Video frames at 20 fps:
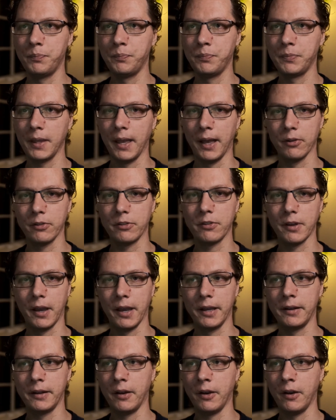
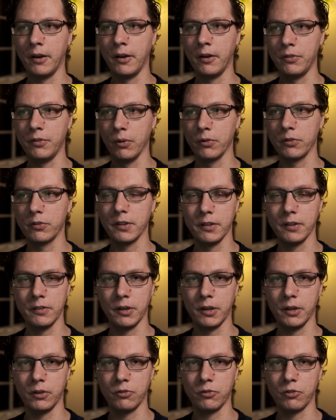Outside of those things
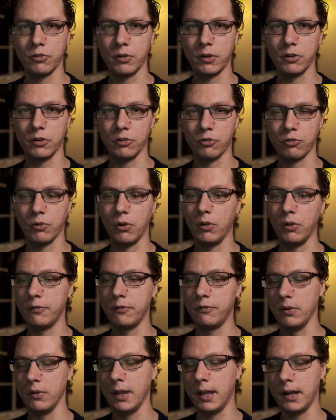you can control.
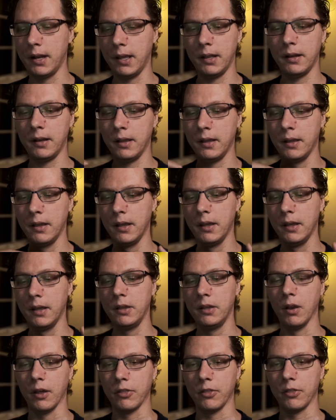If you get it,
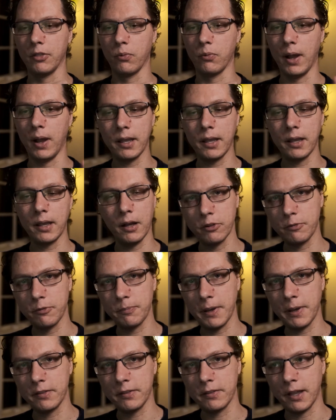you got the right color
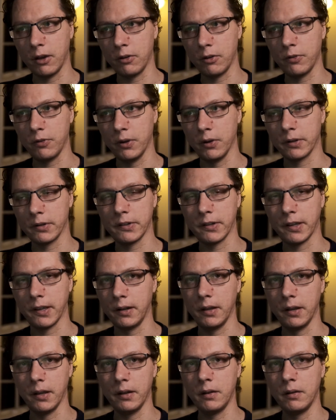space down for your
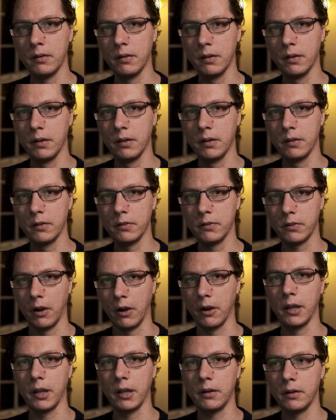intended
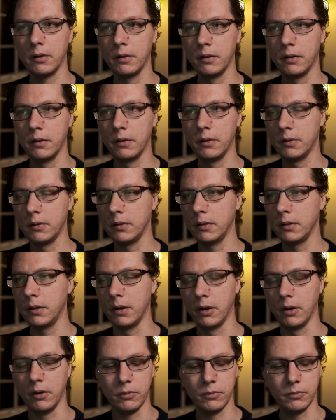target,
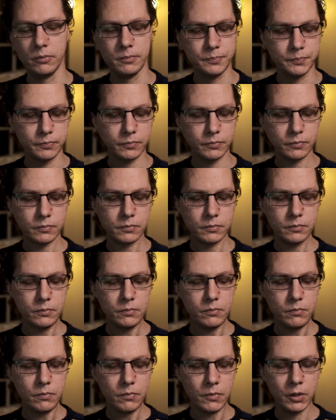
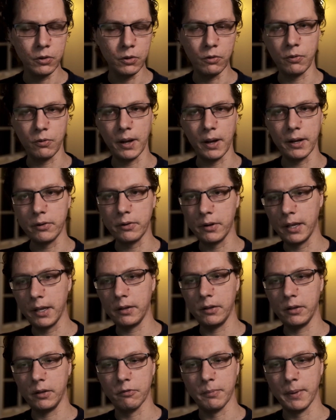you've rendered
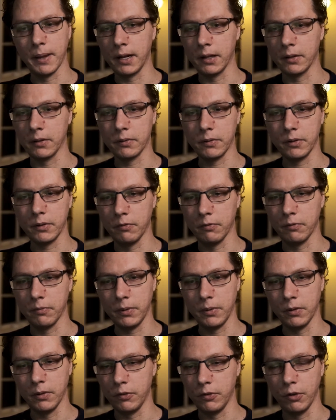it, you've made it,
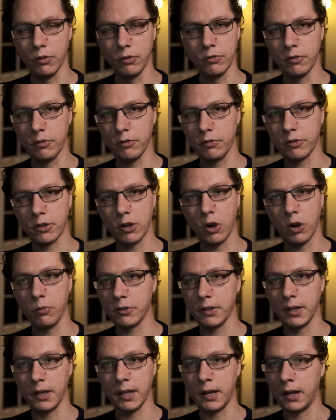you've used your
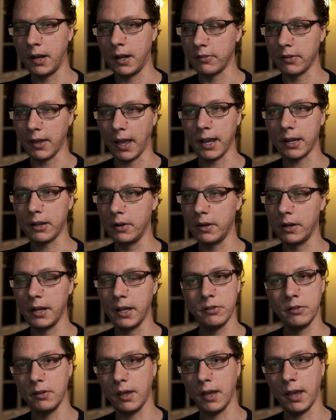scopes to get it as accurate
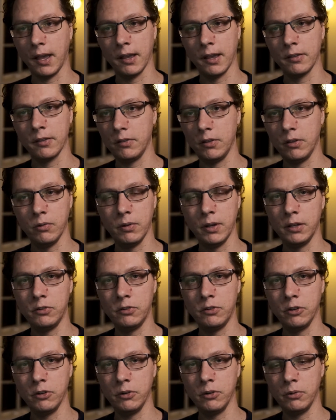as you
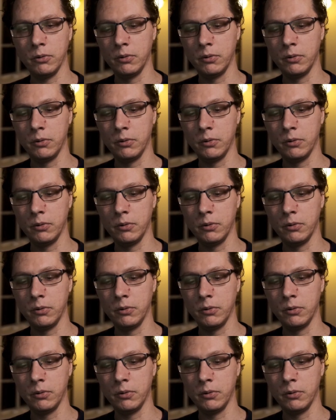need to.